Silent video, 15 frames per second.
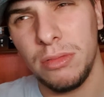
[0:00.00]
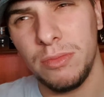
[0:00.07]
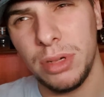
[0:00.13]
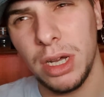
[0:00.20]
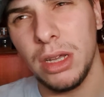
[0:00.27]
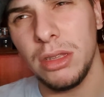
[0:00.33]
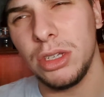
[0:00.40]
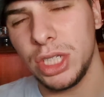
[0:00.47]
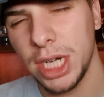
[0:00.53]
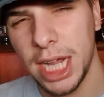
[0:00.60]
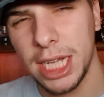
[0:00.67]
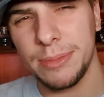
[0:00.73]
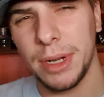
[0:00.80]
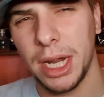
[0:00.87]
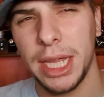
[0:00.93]
but
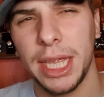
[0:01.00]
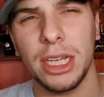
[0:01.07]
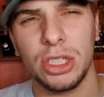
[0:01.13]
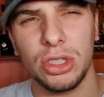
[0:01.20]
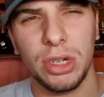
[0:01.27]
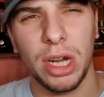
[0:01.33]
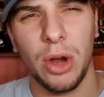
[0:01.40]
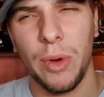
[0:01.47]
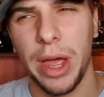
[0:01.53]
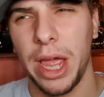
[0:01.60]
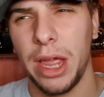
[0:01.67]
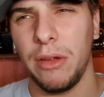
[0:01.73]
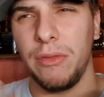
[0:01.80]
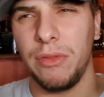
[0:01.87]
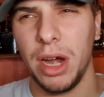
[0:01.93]
jasmine I get straight
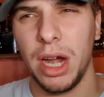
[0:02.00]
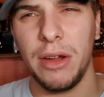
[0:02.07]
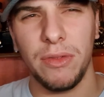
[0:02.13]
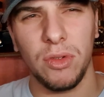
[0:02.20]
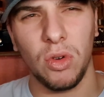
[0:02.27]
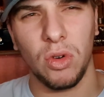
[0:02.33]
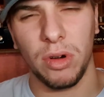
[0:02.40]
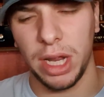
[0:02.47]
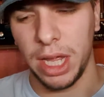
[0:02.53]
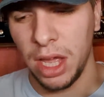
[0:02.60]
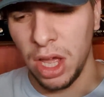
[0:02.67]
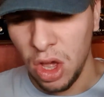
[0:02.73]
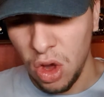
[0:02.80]
away, very florally.